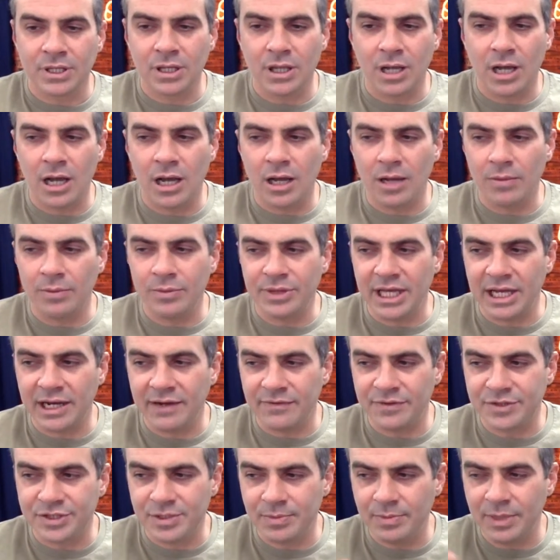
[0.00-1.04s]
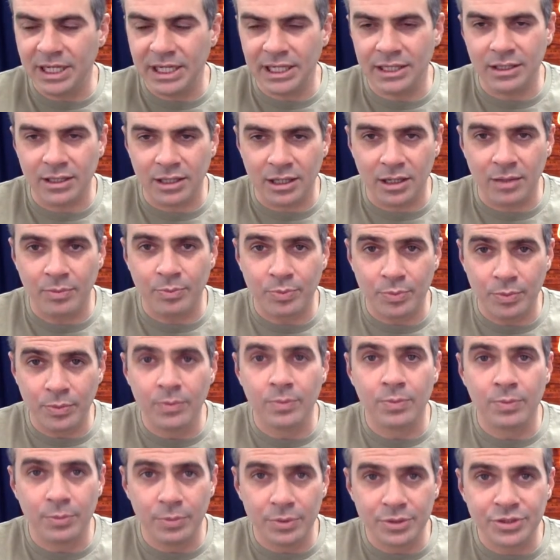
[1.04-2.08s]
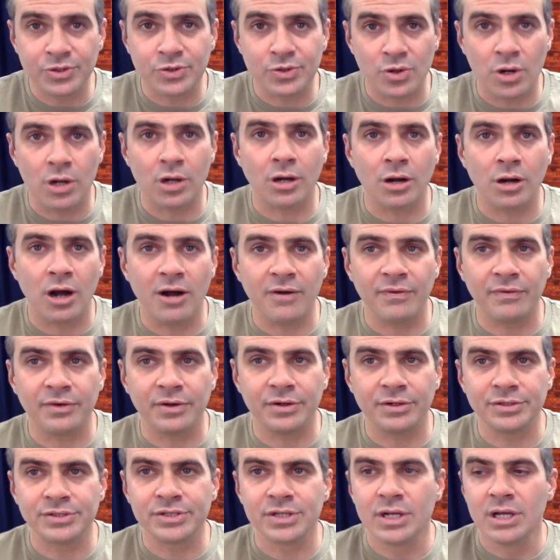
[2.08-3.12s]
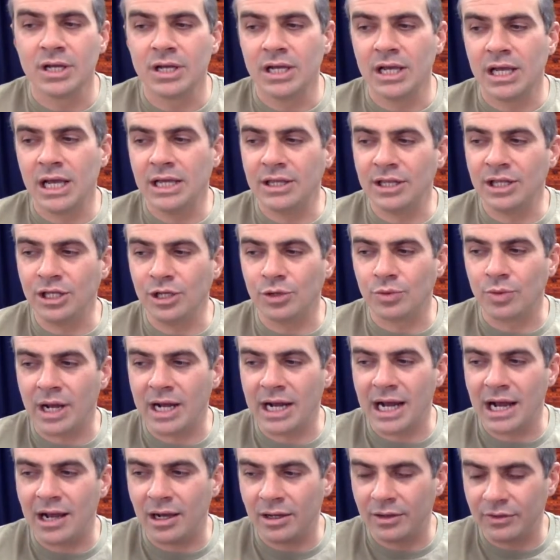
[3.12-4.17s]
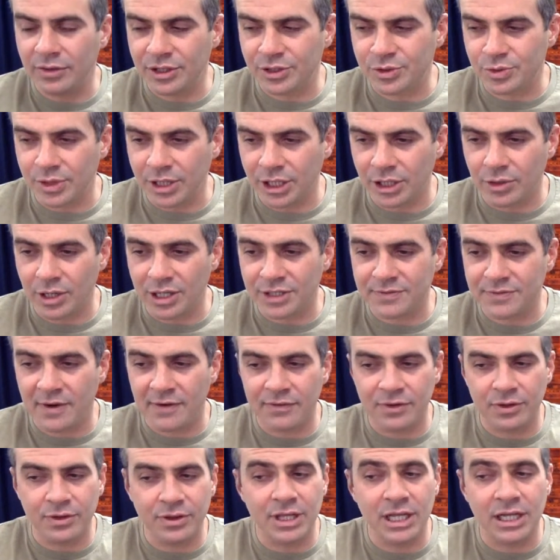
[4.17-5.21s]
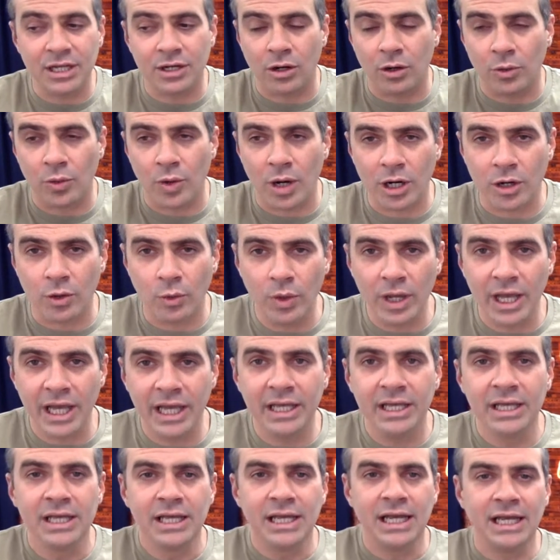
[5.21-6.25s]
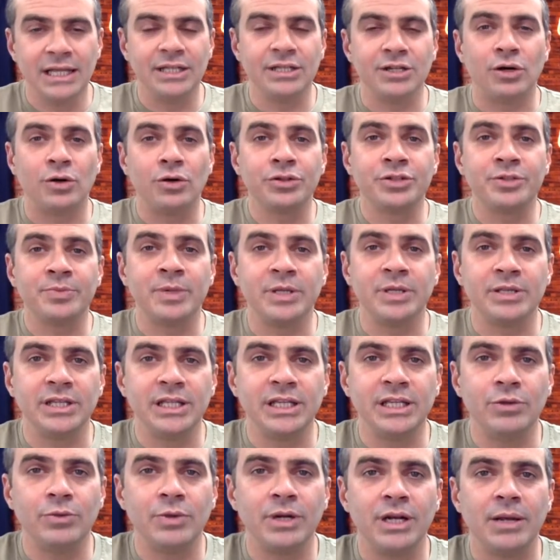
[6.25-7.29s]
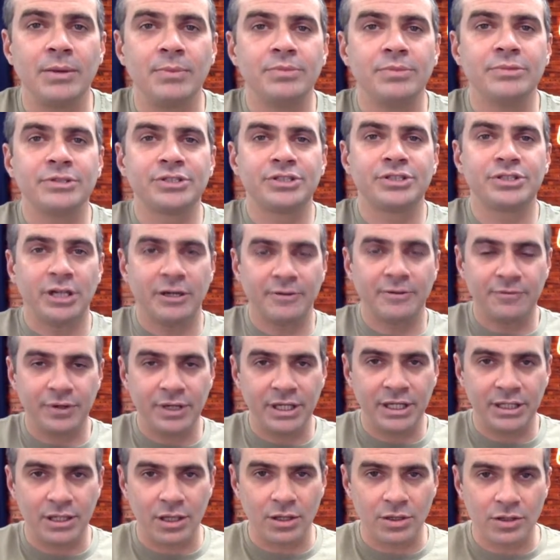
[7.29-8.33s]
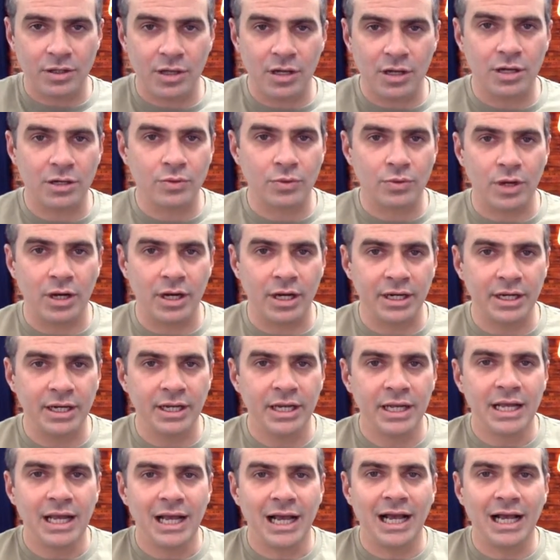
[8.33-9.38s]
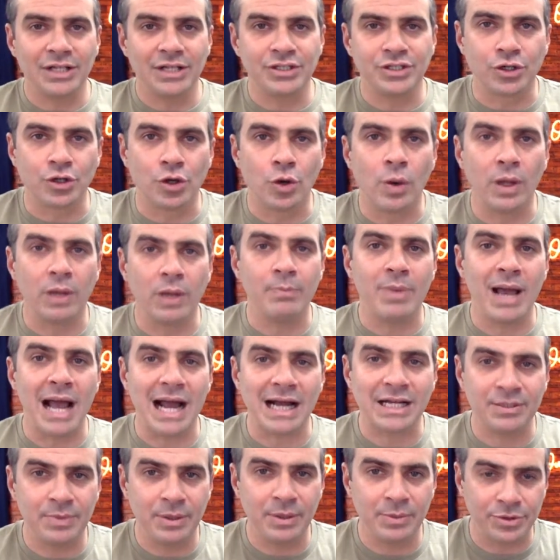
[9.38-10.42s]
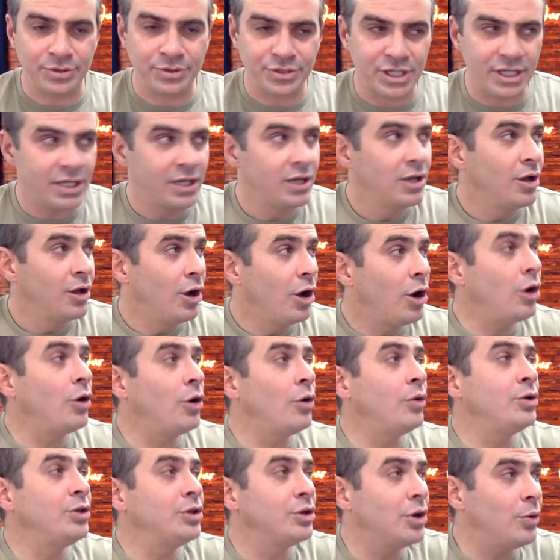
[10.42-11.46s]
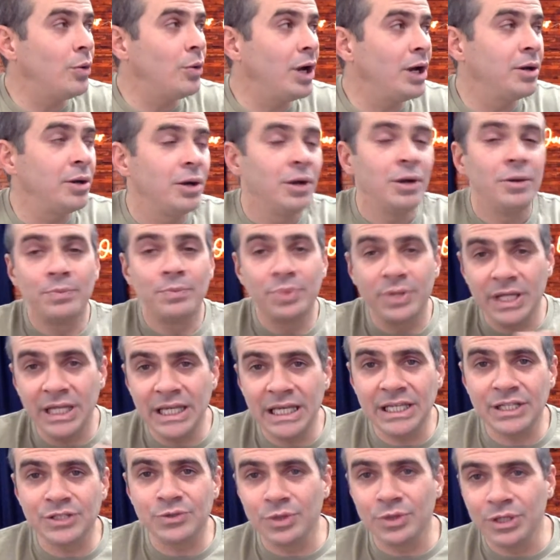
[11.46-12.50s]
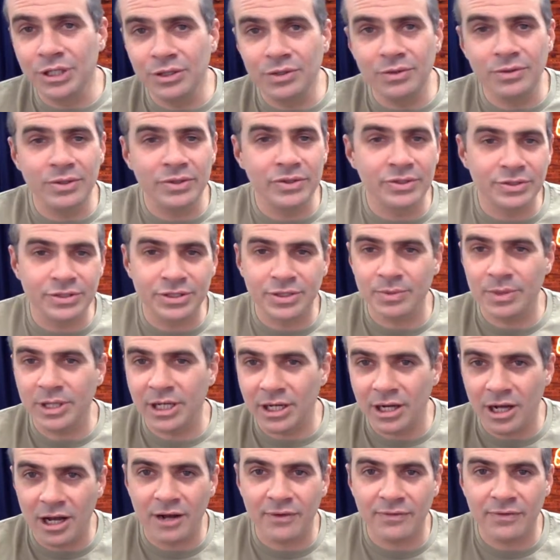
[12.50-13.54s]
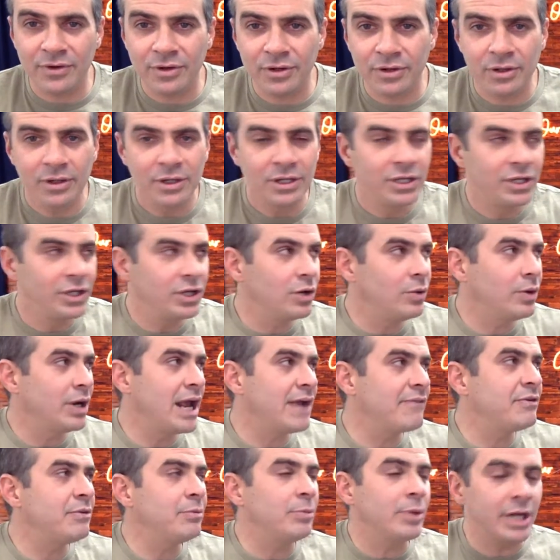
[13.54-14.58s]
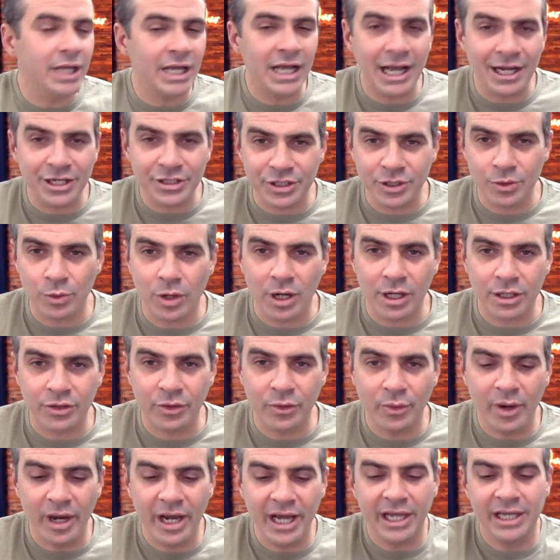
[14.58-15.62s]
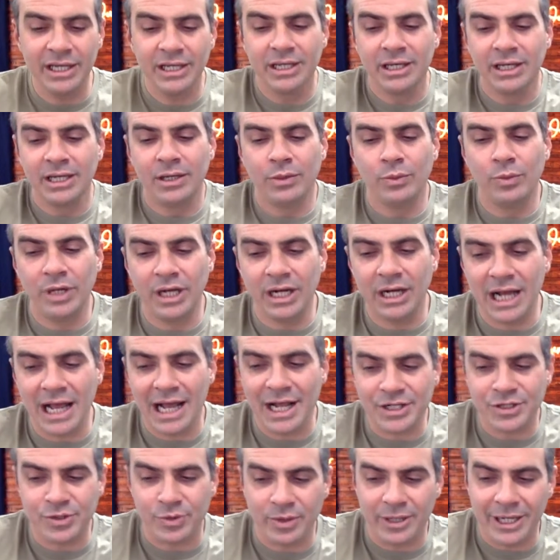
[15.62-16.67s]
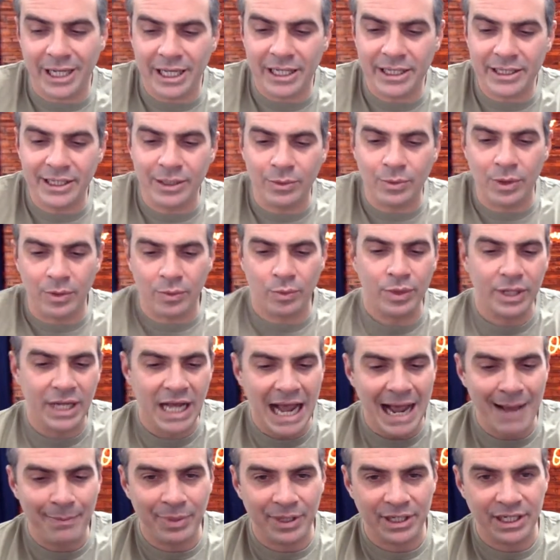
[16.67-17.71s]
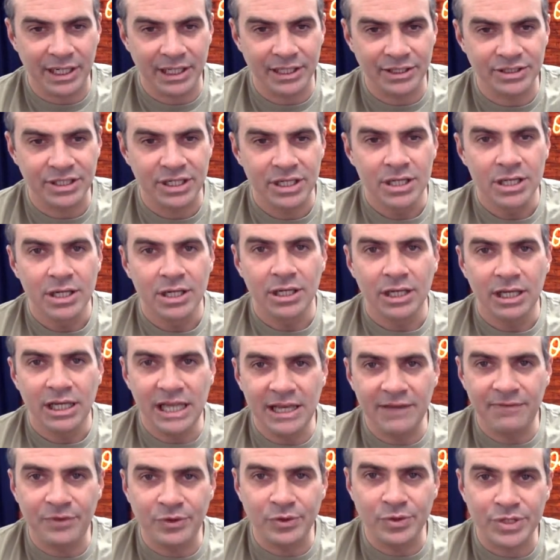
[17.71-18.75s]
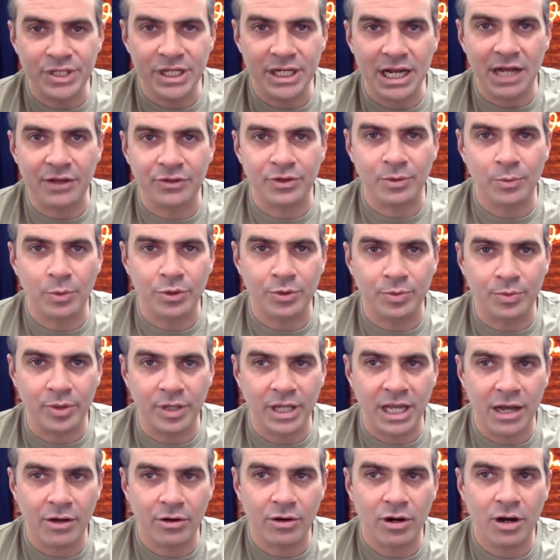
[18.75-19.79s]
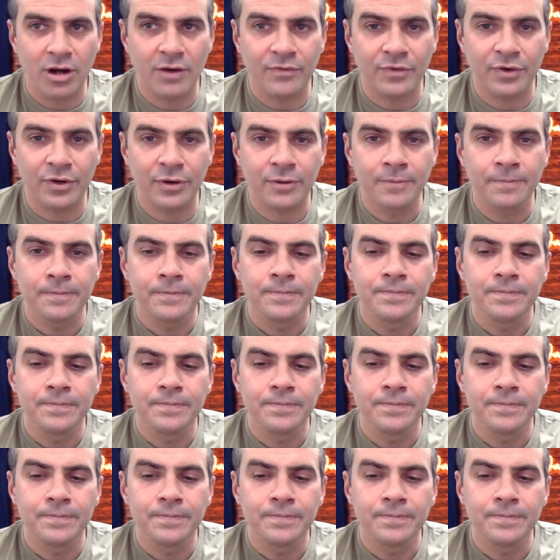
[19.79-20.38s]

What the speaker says: that have submitted strong offers, and then you write out this really aggressive offer, they could all walk away, and then ultimately you end up suffering in the long run as you're going back to people saying, oh, you know what, please, will you submit an offer? You know what, everybody actually walked away, when in actuality what would happen is if you send out the multiple counteroffer,